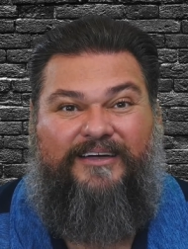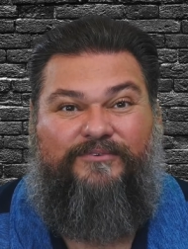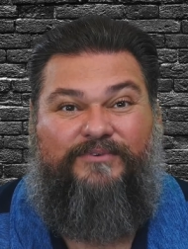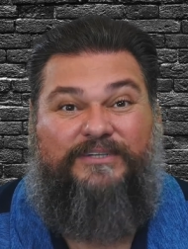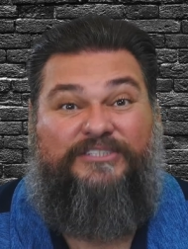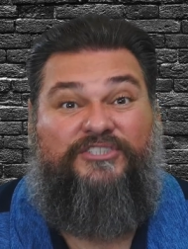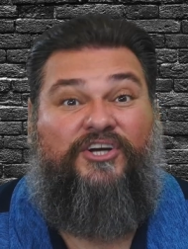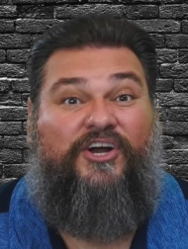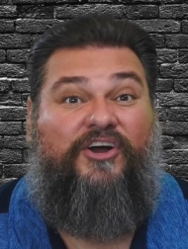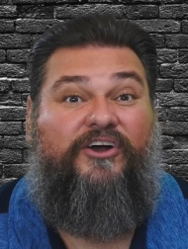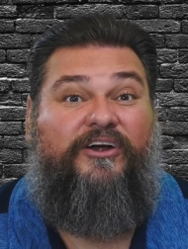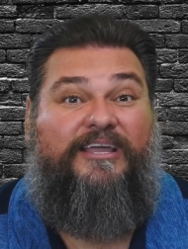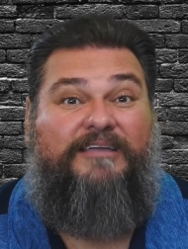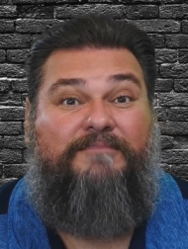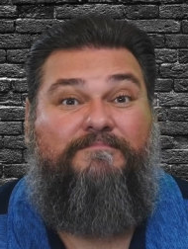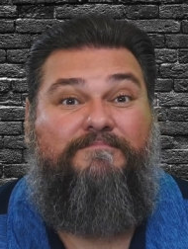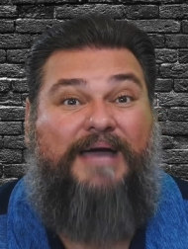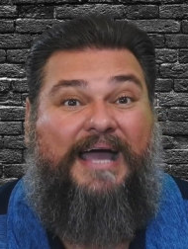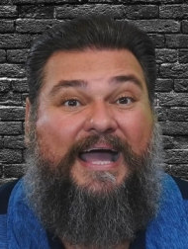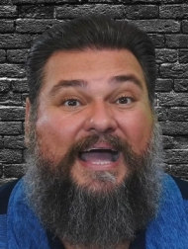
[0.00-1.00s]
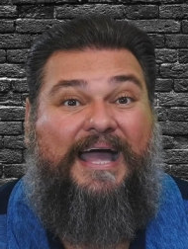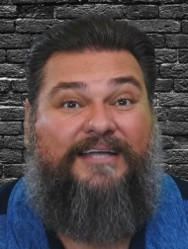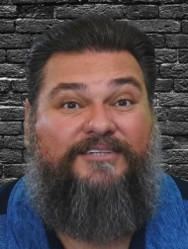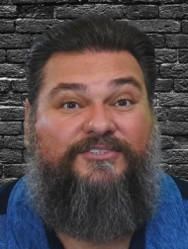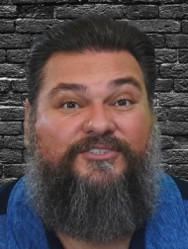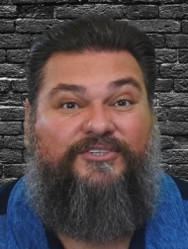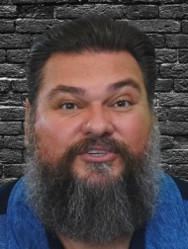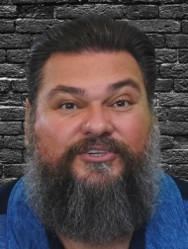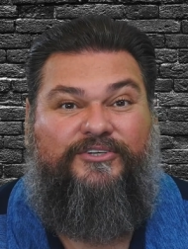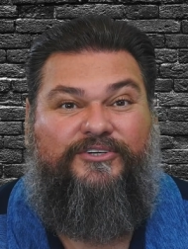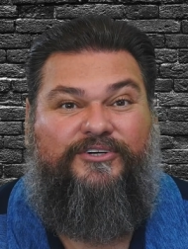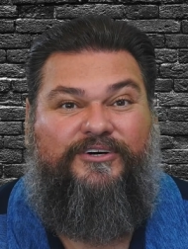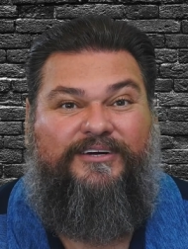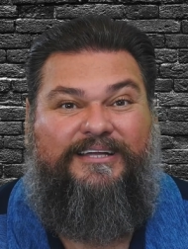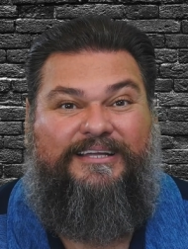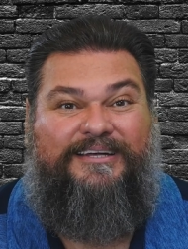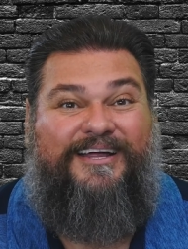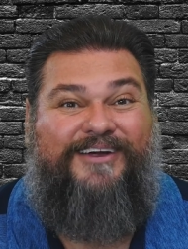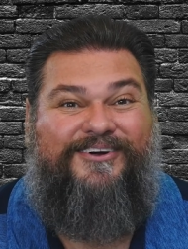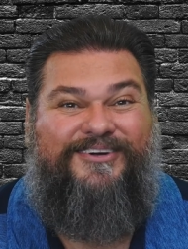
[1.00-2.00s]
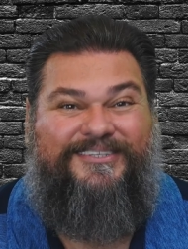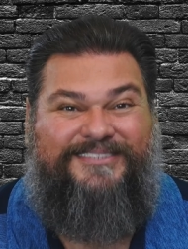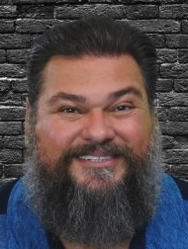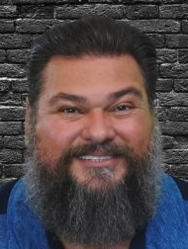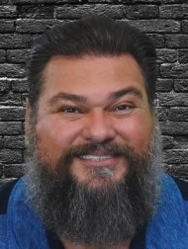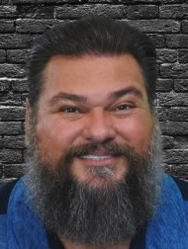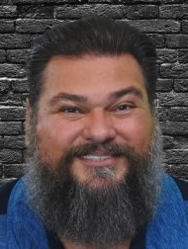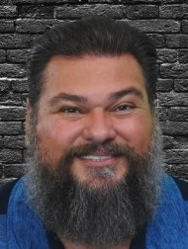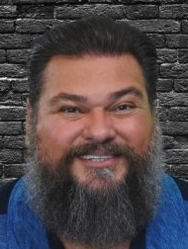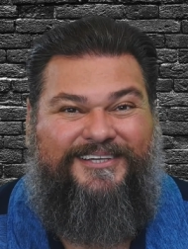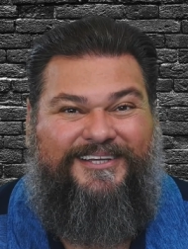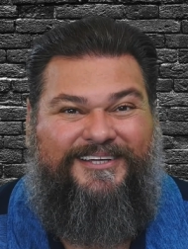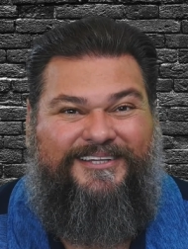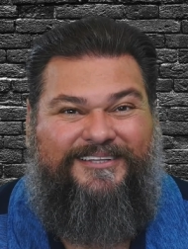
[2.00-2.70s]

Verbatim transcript: a returning back to your inheritance.